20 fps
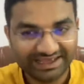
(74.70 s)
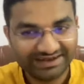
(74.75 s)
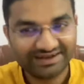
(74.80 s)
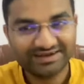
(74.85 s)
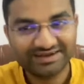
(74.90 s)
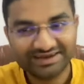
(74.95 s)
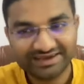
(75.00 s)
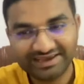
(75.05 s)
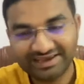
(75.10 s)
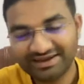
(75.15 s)

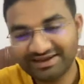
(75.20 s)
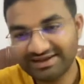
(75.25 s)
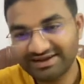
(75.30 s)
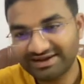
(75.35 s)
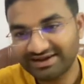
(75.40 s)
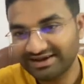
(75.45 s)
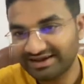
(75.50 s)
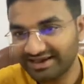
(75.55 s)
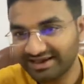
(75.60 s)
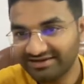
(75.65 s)
and again and
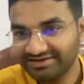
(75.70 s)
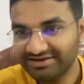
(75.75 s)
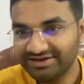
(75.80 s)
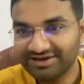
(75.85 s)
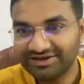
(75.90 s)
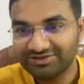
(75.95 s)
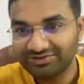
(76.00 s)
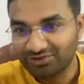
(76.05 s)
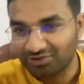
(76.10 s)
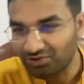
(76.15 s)
again
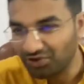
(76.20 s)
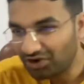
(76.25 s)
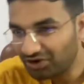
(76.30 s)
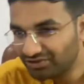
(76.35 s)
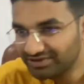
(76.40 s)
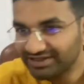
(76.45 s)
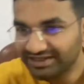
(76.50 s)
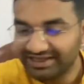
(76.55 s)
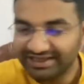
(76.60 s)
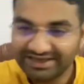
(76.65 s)

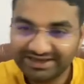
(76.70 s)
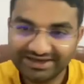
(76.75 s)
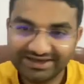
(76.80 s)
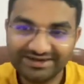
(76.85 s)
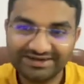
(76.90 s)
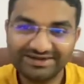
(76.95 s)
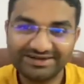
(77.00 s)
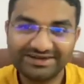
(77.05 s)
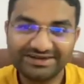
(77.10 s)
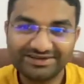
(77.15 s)
throughout the
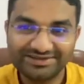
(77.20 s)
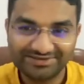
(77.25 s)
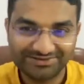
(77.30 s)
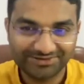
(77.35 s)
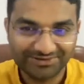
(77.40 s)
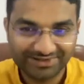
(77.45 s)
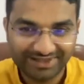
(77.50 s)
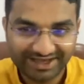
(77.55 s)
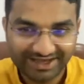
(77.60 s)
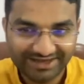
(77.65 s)
year,
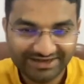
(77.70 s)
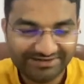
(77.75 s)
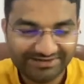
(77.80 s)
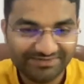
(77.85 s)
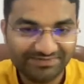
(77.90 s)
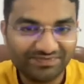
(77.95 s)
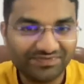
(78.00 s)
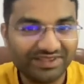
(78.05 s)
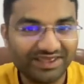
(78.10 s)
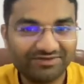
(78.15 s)
so that
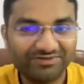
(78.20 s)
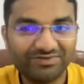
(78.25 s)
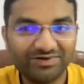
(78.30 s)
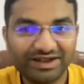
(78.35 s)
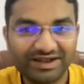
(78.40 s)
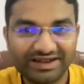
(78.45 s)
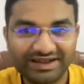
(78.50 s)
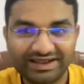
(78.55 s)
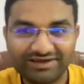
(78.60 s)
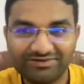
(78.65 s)
they
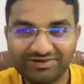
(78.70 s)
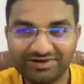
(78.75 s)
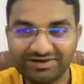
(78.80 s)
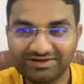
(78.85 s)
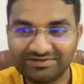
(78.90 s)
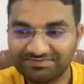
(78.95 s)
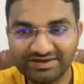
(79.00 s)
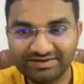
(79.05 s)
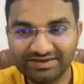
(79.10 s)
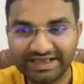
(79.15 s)
will
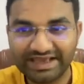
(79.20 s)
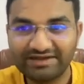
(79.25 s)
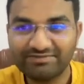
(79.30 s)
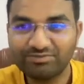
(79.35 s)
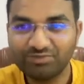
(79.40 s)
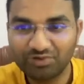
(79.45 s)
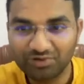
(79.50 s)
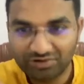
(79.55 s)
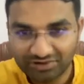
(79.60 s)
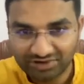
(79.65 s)
never
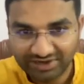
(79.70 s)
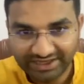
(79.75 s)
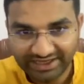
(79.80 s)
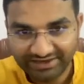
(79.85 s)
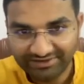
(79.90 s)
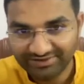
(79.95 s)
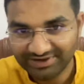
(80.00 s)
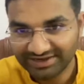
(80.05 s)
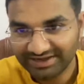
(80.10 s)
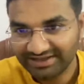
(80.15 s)
get bored
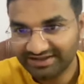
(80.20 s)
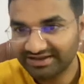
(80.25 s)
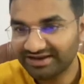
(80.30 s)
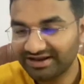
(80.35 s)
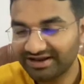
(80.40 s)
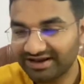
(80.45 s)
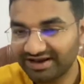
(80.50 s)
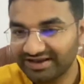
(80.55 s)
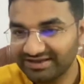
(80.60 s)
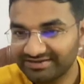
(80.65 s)
even in the
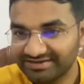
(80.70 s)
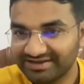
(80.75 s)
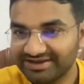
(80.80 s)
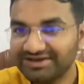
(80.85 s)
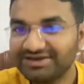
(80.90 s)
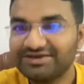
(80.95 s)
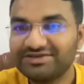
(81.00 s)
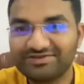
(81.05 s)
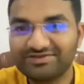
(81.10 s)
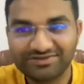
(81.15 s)
class.
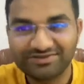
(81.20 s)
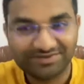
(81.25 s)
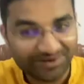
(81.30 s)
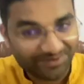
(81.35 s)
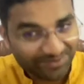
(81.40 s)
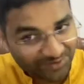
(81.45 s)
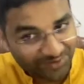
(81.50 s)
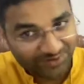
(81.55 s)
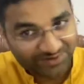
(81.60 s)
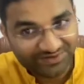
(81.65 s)
So
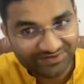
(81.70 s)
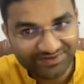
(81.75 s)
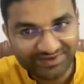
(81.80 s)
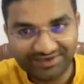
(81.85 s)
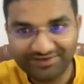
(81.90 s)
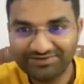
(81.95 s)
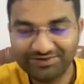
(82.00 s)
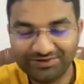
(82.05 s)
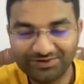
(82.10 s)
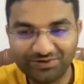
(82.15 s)
suppose
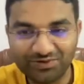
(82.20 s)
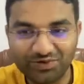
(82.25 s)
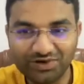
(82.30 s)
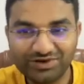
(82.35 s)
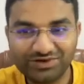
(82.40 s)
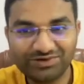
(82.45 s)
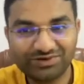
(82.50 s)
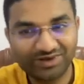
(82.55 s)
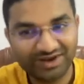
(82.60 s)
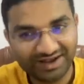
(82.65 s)
if you
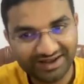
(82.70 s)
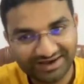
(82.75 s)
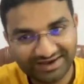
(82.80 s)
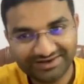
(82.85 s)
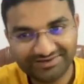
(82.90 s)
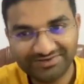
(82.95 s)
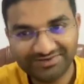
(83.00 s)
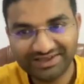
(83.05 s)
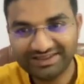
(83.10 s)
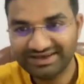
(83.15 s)
want to
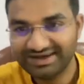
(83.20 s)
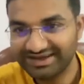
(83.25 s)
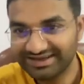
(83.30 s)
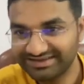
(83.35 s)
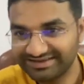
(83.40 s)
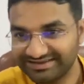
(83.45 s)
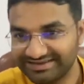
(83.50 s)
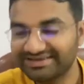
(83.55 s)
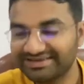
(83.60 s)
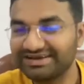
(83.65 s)
learn with
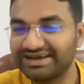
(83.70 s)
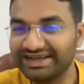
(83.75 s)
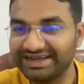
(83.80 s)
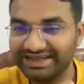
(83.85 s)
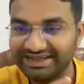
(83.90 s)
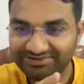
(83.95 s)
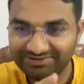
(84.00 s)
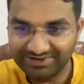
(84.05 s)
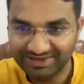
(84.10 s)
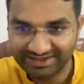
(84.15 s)
us,
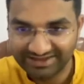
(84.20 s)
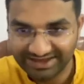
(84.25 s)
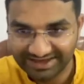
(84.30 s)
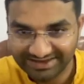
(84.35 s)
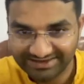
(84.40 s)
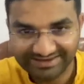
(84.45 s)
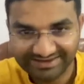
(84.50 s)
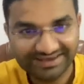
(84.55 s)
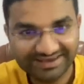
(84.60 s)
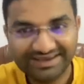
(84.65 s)
connect with
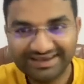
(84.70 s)
us.